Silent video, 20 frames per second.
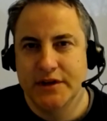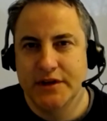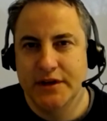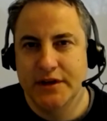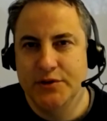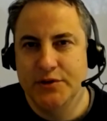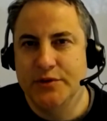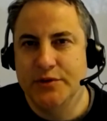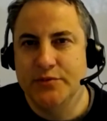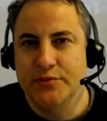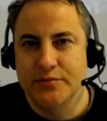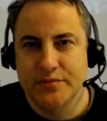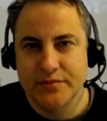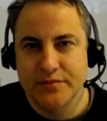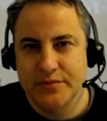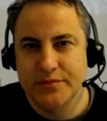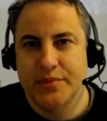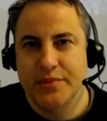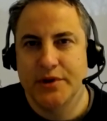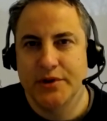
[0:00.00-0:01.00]
a new
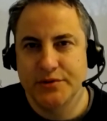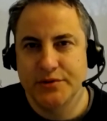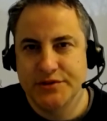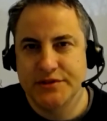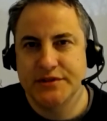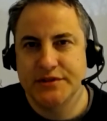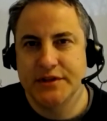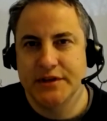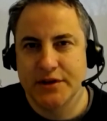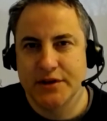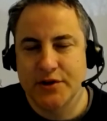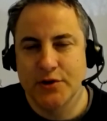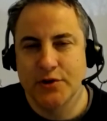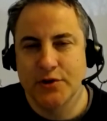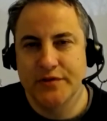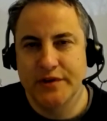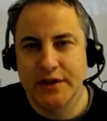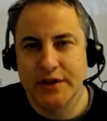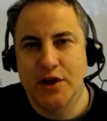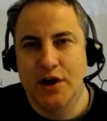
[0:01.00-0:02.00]

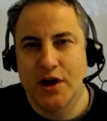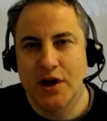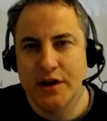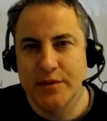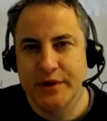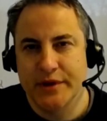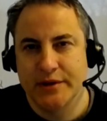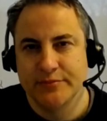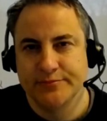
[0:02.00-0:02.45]
post-COVID economy.